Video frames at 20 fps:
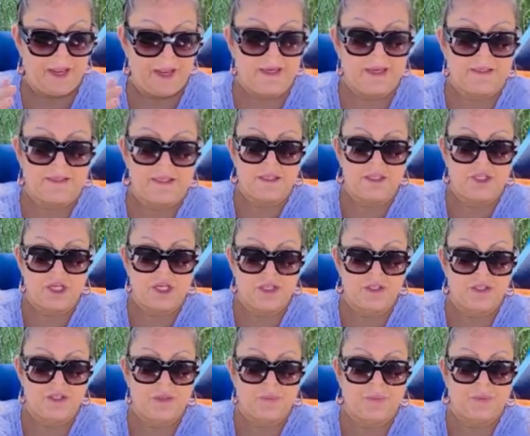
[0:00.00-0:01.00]
and
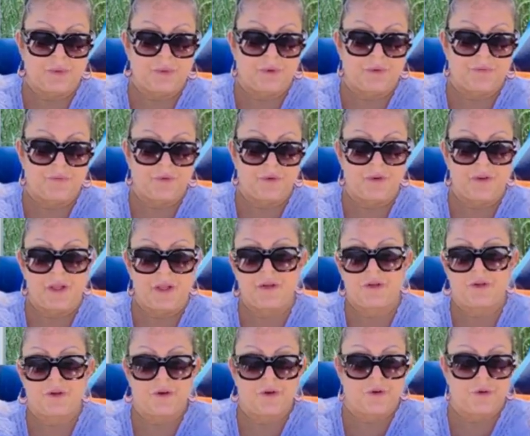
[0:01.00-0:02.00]
adjustable for the
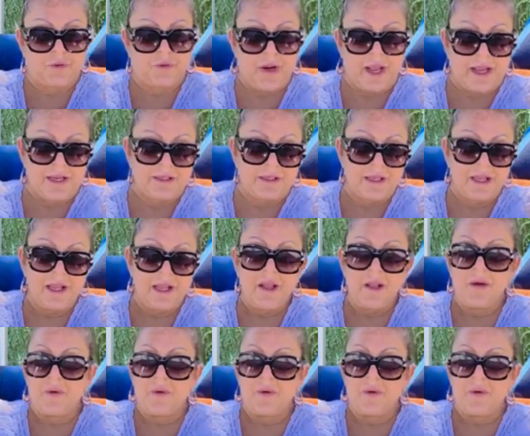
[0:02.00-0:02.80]
eternal rest.